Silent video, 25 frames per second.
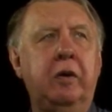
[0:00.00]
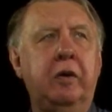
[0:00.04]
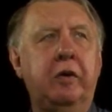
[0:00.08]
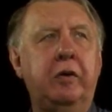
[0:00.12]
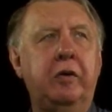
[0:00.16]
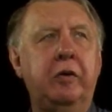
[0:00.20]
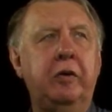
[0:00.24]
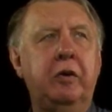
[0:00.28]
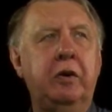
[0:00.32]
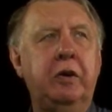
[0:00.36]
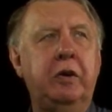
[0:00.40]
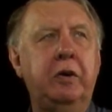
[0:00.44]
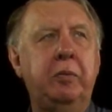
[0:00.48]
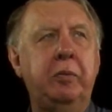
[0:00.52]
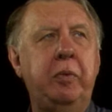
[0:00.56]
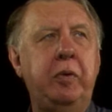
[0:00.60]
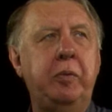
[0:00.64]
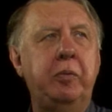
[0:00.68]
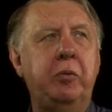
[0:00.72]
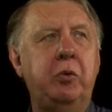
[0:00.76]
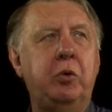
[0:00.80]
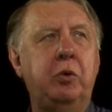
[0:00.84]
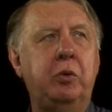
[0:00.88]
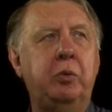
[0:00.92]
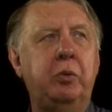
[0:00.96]
a little bit
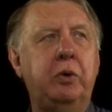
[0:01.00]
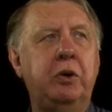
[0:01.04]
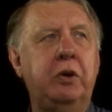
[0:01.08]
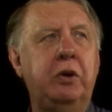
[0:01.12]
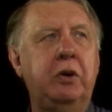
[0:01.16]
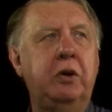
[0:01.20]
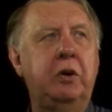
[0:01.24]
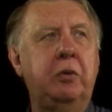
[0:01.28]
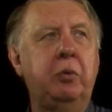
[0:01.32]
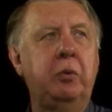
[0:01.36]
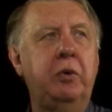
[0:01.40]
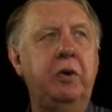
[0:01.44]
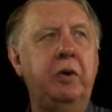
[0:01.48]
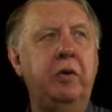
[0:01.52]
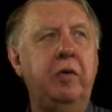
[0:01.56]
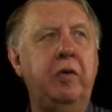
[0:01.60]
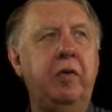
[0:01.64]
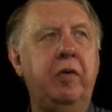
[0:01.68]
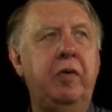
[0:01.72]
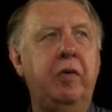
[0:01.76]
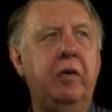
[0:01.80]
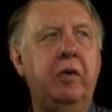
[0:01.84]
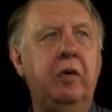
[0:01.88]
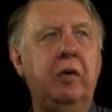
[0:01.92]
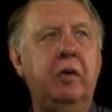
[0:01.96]
more work
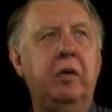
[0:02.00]
with